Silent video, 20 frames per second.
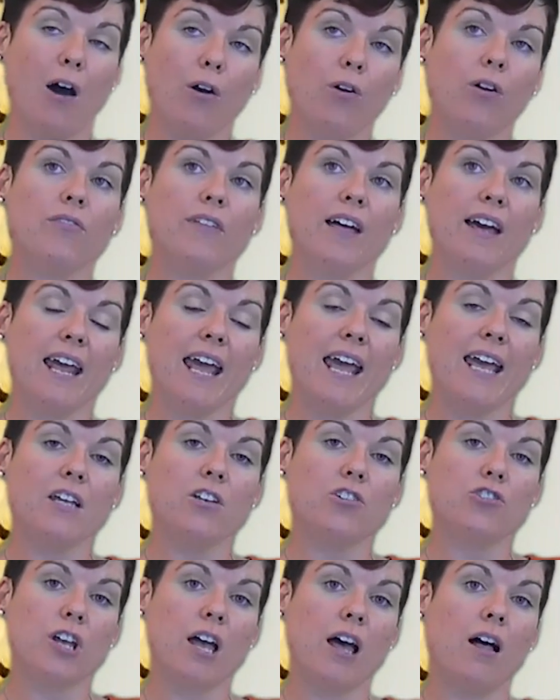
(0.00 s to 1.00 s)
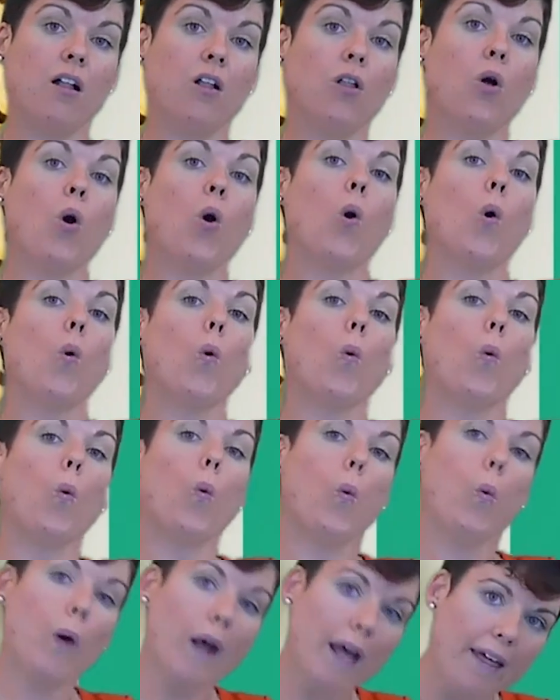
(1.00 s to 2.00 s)
out of that egg shell
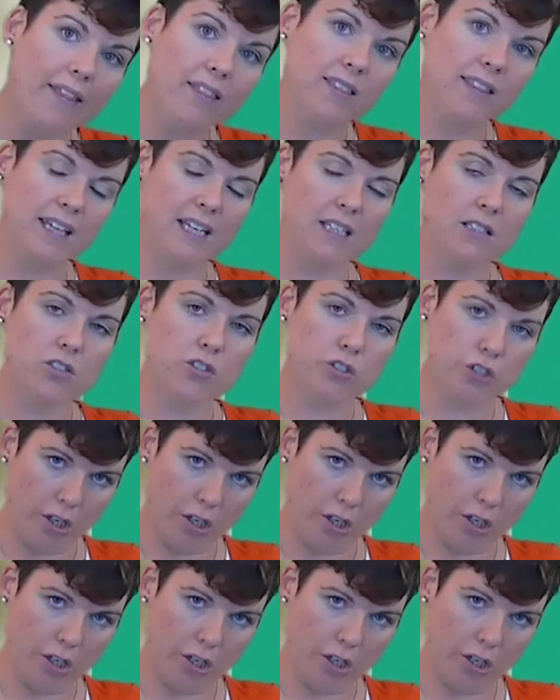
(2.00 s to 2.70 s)
with its